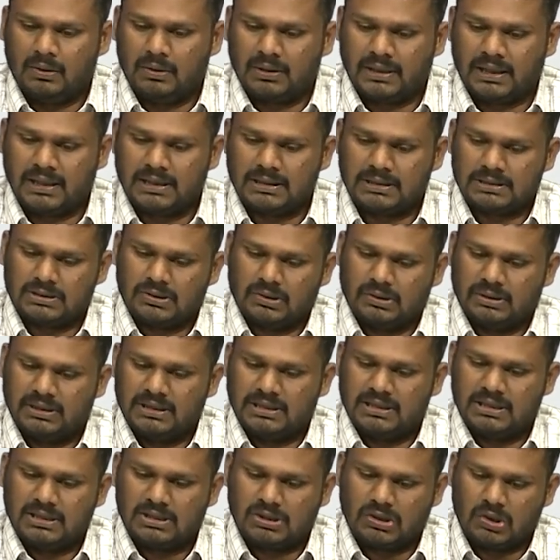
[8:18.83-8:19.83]
Okay, so
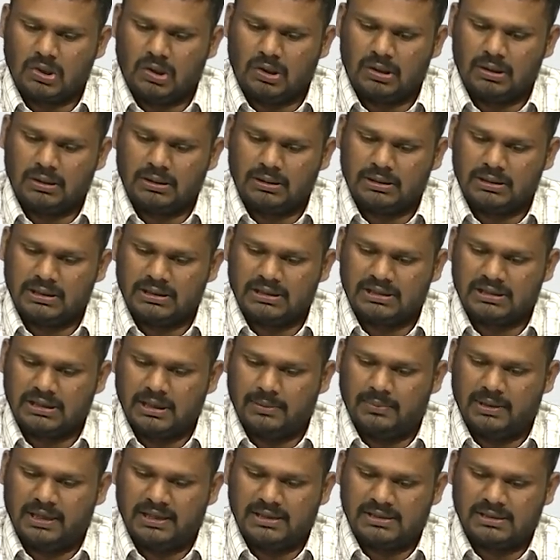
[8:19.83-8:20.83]
this is called the
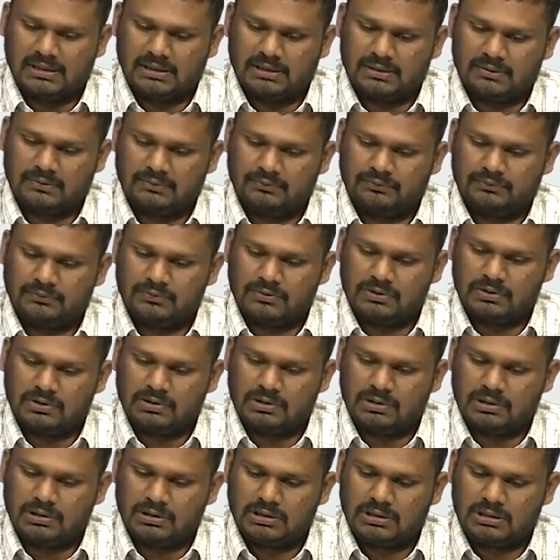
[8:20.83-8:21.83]
stabilizer,
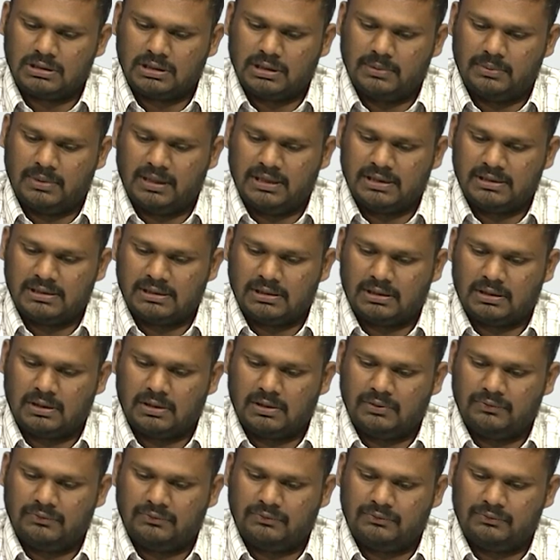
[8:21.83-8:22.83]
stabilizer
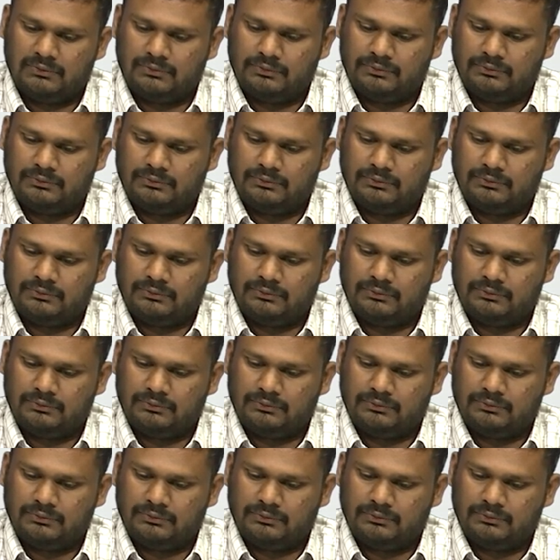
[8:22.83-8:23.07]
of